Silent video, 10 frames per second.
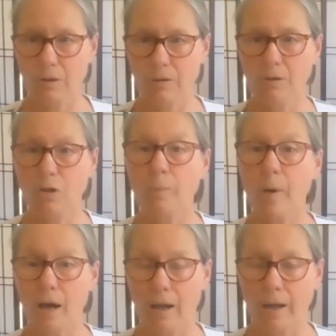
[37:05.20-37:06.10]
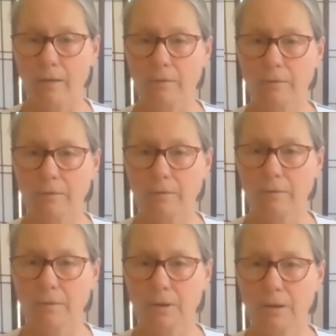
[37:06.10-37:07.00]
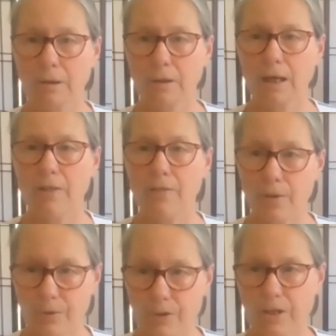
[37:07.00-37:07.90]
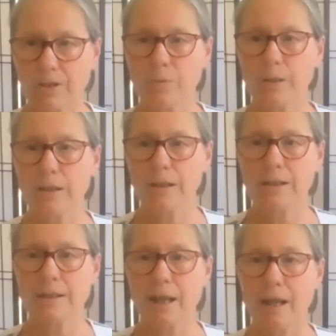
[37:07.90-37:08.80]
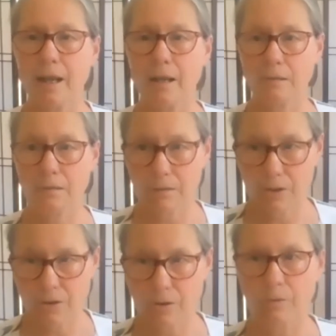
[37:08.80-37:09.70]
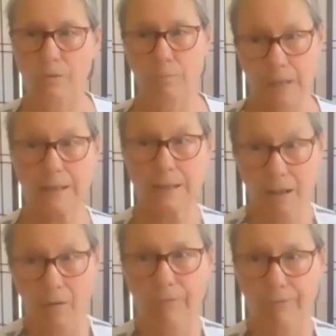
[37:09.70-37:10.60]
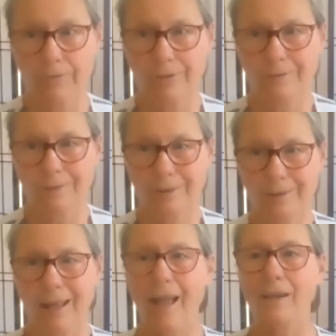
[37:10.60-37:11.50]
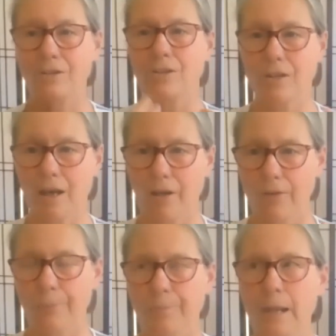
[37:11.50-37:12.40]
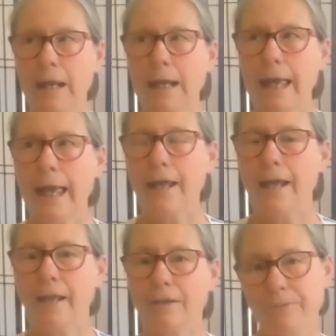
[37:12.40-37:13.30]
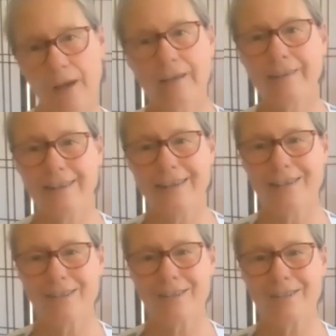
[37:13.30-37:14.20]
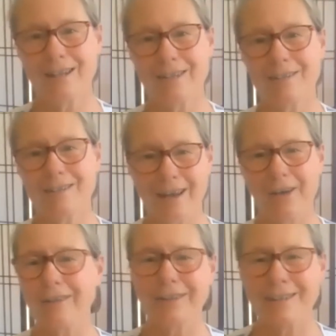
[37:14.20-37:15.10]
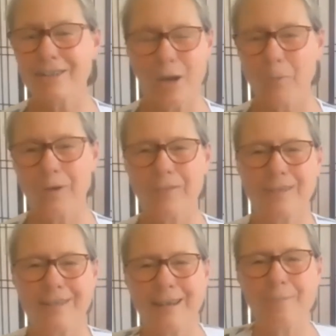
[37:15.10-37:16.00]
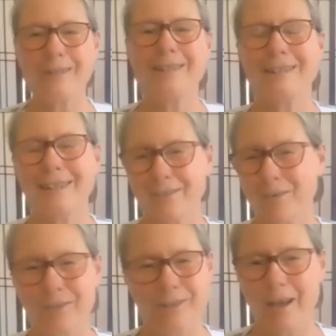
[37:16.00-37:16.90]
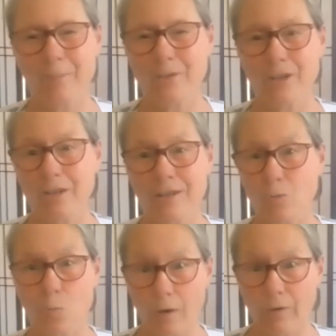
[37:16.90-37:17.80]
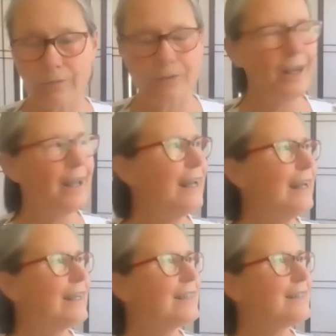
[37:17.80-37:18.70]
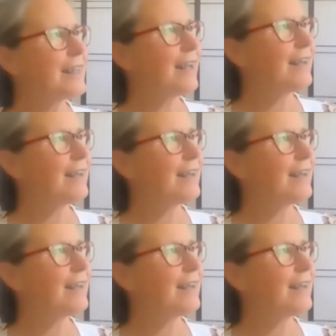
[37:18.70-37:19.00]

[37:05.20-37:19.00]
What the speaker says: goodbye. And those things we need to say to myself and to the other. And finally, his kind of cliche, one of the statements he says all the time, which I think is wonderful. He said,